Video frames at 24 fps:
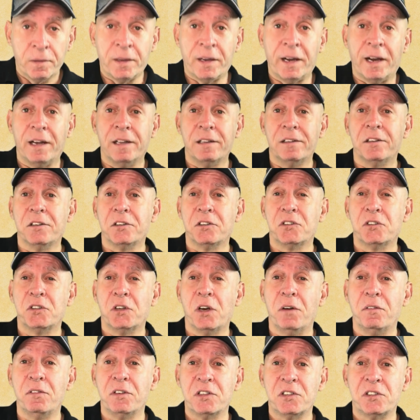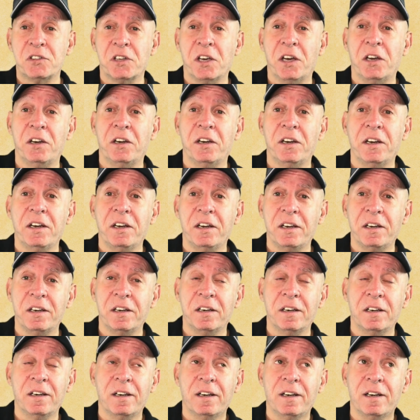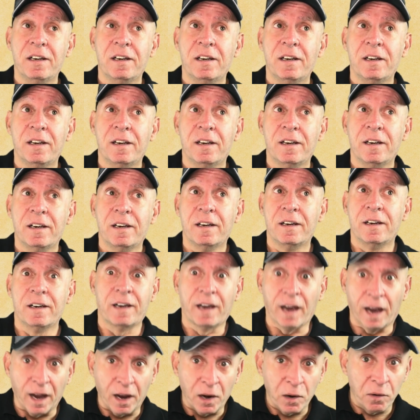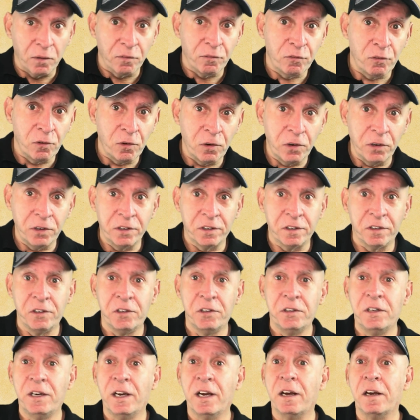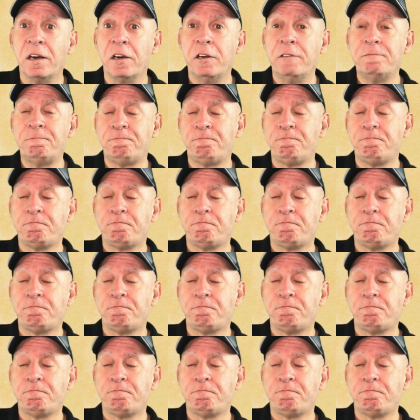at the service center in California. You got it.